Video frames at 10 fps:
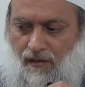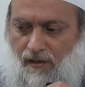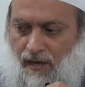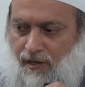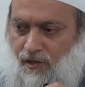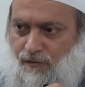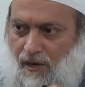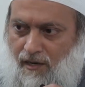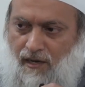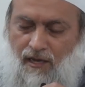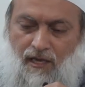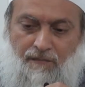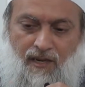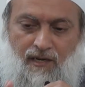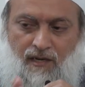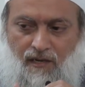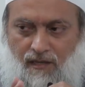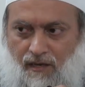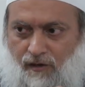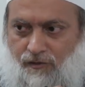He enters Makkah,
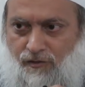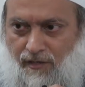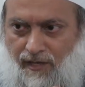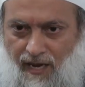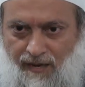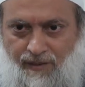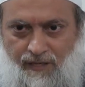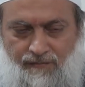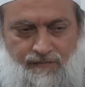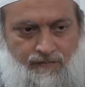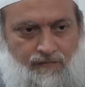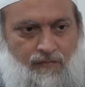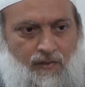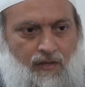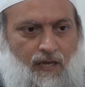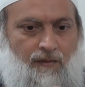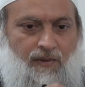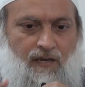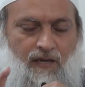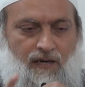immediately goes to the Kaaba, and
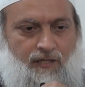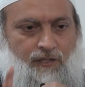immediately